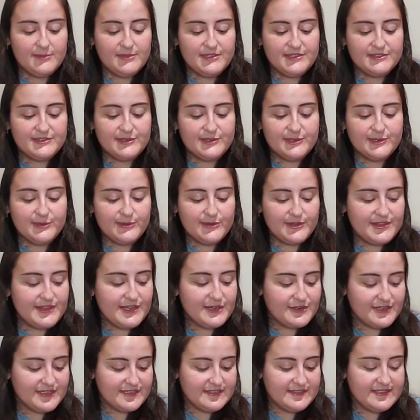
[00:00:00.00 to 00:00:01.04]
So
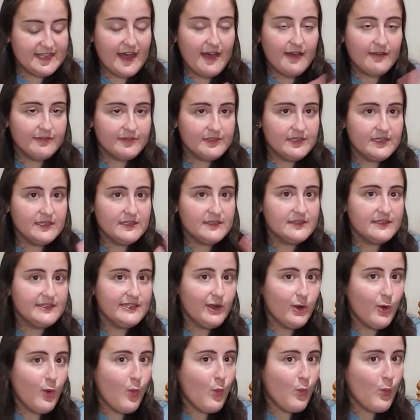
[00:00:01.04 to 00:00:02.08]
there is definitely
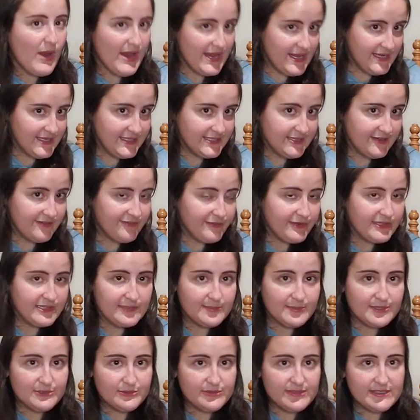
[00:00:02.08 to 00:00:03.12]
a weight difference
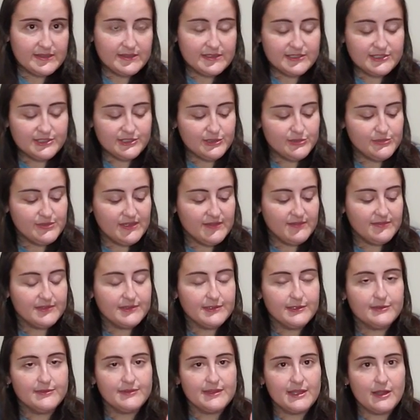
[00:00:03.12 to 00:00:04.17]
between the two, even
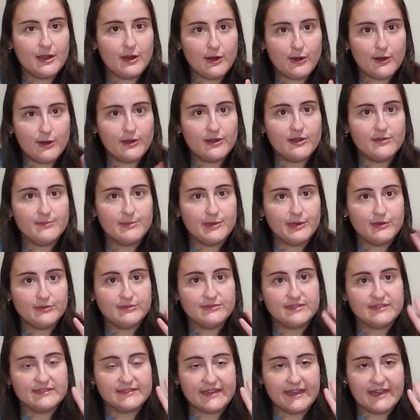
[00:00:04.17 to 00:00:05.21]
though they are
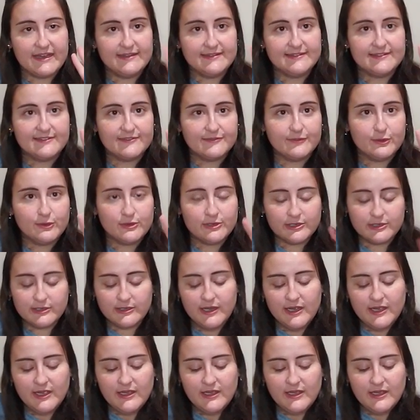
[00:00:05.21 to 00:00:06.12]
both size 4.